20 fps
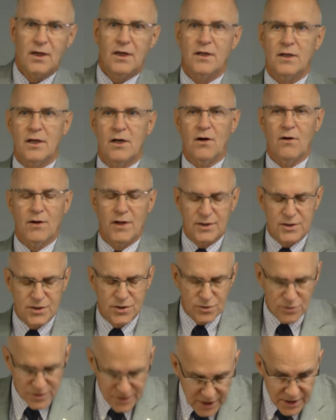You know, and
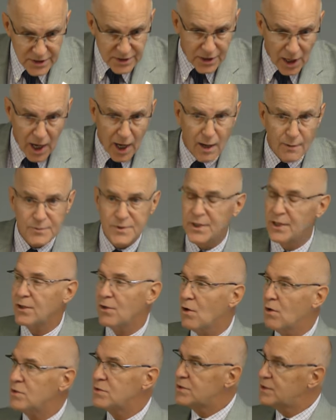Susie stops and
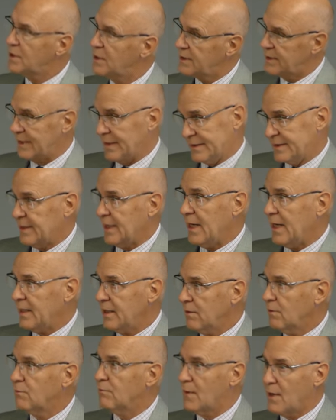goes, yes,
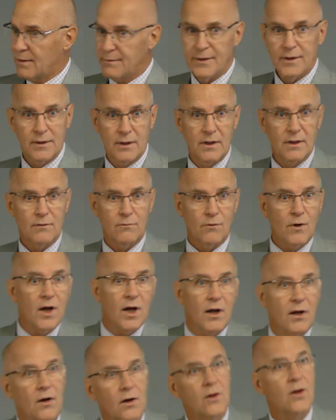daddy or mommy, uh,
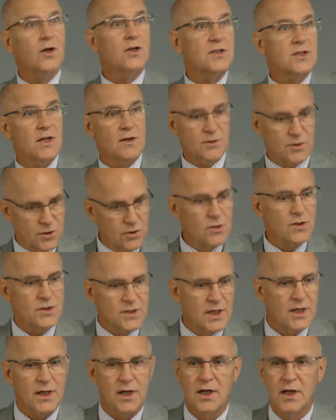what, uh, looks up,
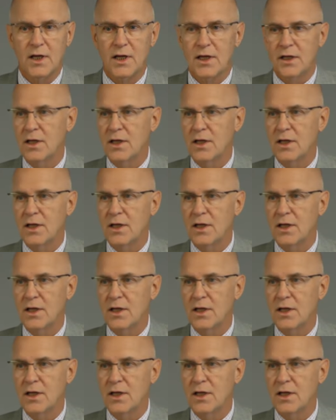Susie.